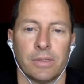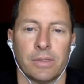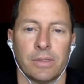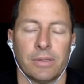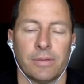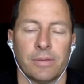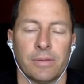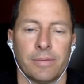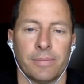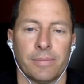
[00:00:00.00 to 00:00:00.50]

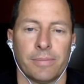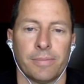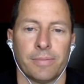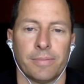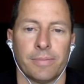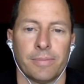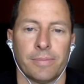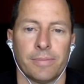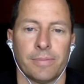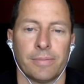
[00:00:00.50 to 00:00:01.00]

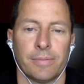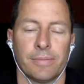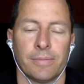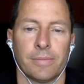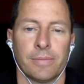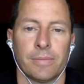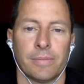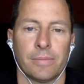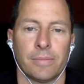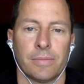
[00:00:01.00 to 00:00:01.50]

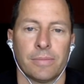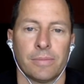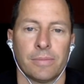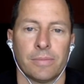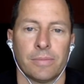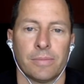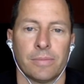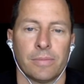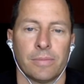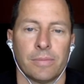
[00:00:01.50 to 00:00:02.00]

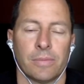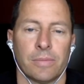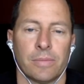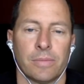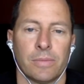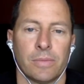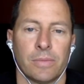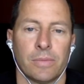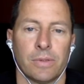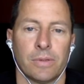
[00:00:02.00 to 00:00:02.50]

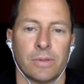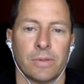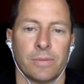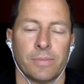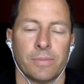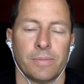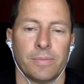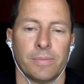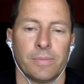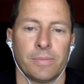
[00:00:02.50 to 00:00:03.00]

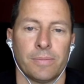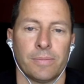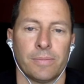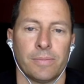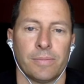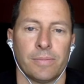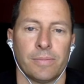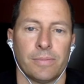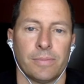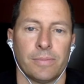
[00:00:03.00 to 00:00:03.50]

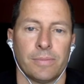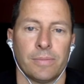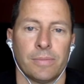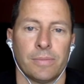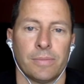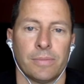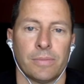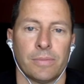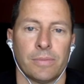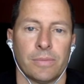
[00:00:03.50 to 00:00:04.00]

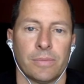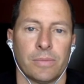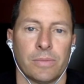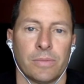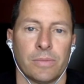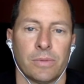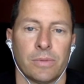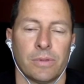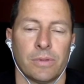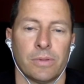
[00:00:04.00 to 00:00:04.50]

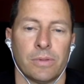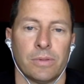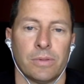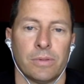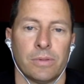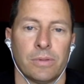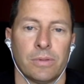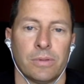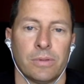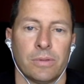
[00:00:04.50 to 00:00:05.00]

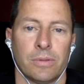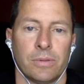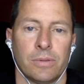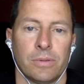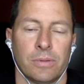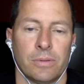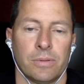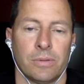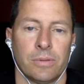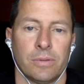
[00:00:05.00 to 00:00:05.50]

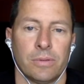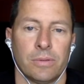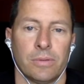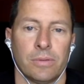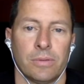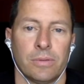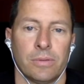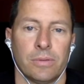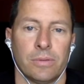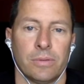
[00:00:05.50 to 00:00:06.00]

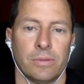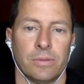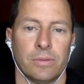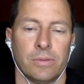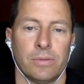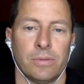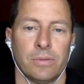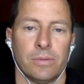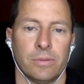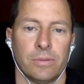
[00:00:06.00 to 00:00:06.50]

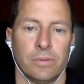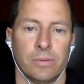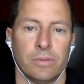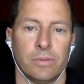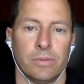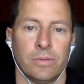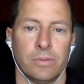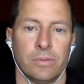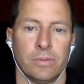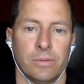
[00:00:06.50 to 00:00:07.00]

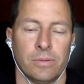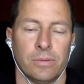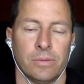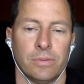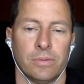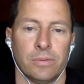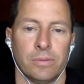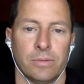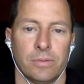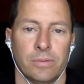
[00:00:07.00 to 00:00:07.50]

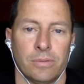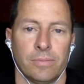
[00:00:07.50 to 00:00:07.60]
No words are spoken by the person on screen.